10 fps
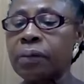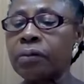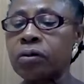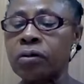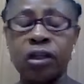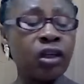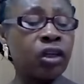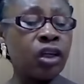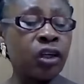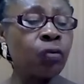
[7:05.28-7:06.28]
be able,
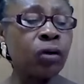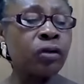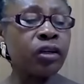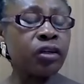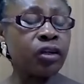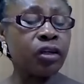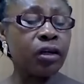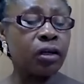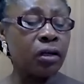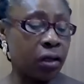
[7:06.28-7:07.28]
he
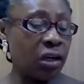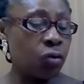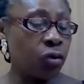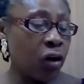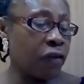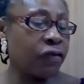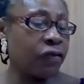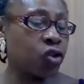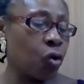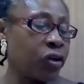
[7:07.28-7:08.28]
will not
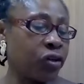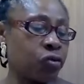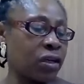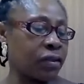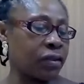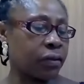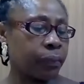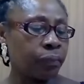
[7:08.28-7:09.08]
even show interest.